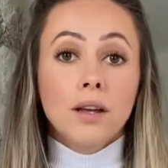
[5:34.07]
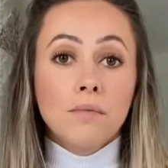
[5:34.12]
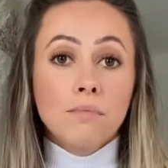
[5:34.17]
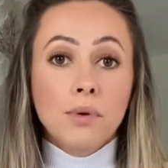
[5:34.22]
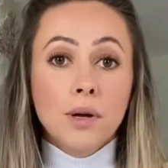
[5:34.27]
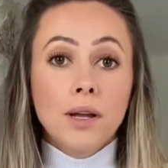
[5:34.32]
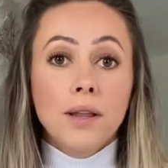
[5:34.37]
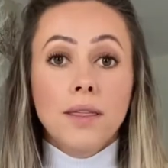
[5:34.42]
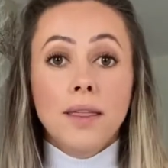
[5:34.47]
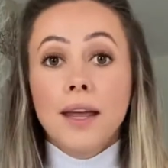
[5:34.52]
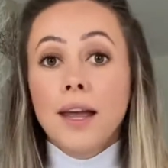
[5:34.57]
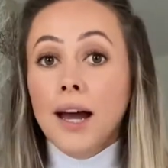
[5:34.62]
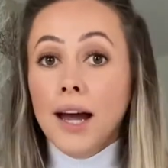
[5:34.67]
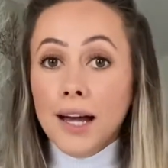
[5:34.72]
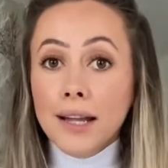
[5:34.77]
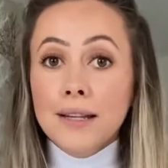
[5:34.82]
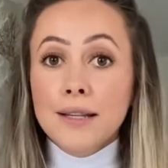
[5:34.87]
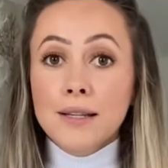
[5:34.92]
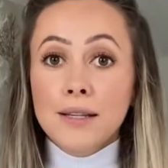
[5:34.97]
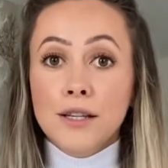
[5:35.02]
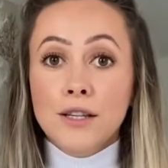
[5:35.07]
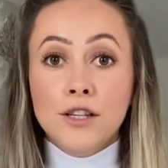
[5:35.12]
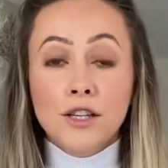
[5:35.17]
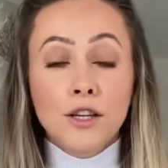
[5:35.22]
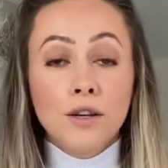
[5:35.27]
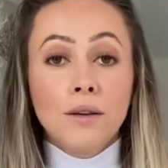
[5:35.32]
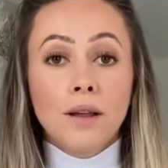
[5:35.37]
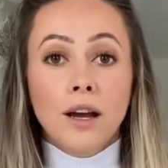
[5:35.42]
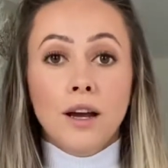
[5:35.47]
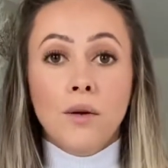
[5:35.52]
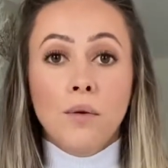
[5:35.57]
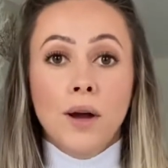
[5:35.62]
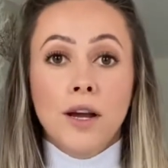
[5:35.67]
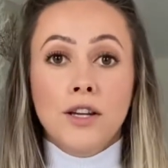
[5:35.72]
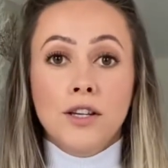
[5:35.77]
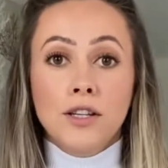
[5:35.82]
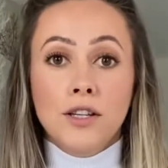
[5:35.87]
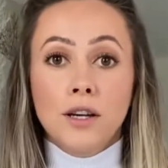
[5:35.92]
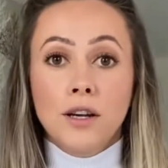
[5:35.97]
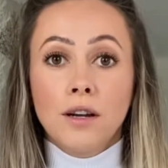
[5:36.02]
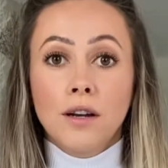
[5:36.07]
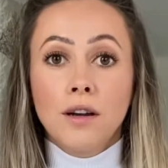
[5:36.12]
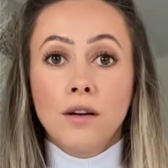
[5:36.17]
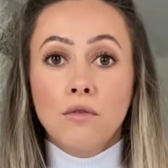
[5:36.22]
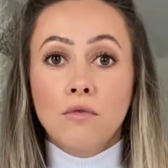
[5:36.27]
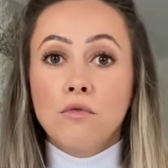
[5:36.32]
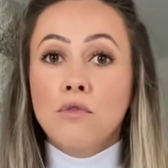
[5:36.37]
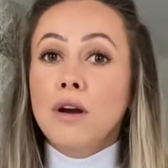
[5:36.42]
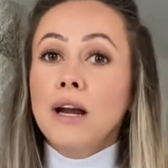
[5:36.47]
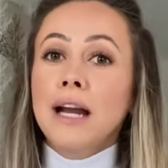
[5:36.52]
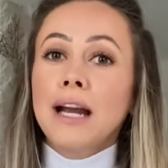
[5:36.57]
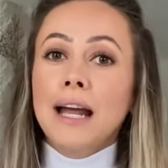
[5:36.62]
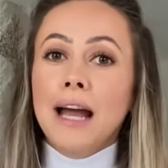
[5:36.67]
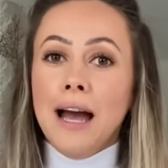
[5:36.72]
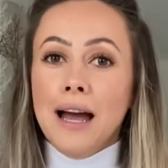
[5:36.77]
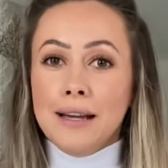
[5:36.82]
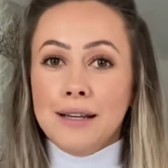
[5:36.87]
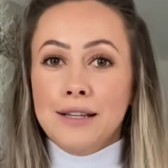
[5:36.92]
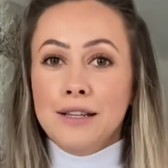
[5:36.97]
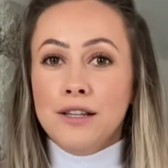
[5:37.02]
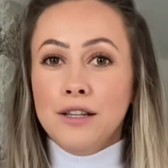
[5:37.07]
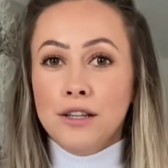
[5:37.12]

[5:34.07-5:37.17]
But the answer to that question really has